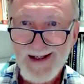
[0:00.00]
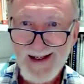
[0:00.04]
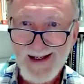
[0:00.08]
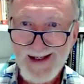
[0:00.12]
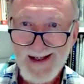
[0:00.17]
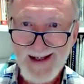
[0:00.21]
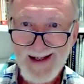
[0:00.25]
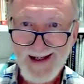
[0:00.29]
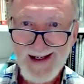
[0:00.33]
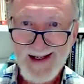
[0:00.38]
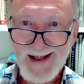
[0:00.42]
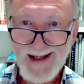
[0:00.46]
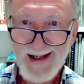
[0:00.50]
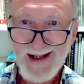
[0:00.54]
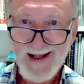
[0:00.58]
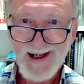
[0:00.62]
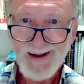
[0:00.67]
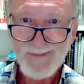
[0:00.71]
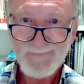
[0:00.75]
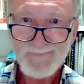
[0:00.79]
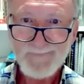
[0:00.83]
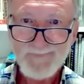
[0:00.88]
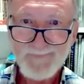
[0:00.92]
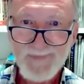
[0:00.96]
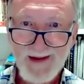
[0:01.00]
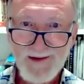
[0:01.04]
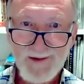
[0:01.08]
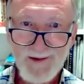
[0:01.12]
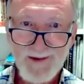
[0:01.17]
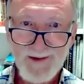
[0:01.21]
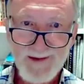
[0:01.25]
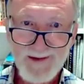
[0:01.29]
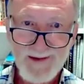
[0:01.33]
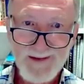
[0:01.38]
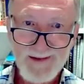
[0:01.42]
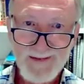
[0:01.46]

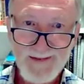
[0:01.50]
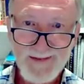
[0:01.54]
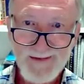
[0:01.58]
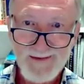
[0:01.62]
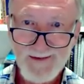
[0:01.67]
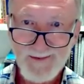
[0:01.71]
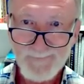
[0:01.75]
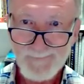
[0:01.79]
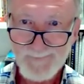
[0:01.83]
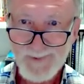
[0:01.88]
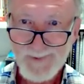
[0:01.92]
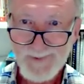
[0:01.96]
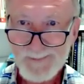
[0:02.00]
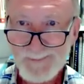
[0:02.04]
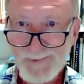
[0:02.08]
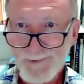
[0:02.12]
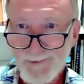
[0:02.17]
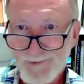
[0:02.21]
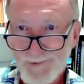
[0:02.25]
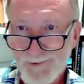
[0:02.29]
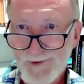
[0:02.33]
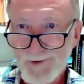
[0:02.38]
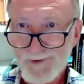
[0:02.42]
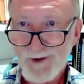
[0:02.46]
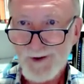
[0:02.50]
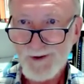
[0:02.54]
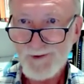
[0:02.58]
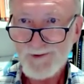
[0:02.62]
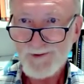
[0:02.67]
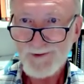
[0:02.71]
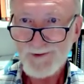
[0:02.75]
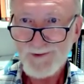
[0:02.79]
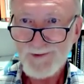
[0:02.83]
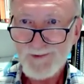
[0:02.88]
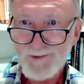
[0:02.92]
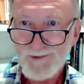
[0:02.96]
The papules or
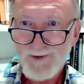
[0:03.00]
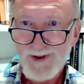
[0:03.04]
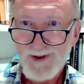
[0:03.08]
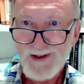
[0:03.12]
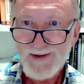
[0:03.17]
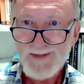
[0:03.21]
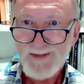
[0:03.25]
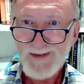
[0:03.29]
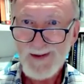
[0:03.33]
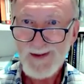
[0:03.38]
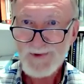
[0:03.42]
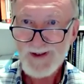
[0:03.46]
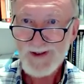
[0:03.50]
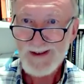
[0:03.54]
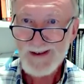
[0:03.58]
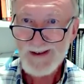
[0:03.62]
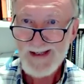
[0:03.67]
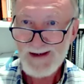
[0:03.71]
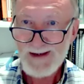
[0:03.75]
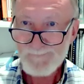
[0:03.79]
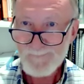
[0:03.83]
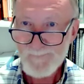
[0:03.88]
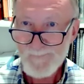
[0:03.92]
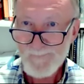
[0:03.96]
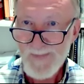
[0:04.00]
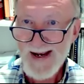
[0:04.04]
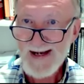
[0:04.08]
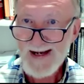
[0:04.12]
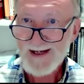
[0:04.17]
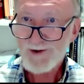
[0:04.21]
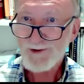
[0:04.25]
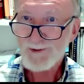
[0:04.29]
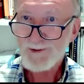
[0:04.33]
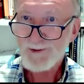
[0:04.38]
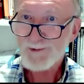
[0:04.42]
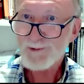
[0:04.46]
nodules. Then we can have
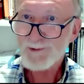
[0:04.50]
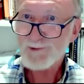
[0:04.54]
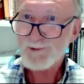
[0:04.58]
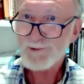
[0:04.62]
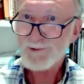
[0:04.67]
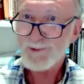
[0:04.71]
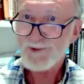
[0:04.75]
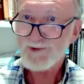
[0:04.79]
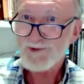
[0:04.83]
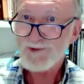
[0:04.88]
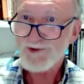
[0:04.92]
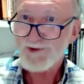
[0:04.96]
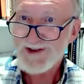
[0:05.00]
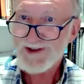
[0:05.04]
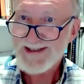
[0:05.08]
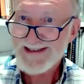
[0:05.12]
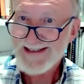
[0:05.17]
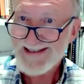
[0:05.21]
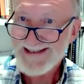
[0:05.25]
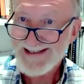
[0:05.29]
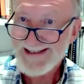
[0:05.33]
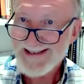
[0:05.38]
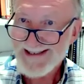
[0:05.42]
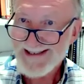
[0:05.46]
macules, which is just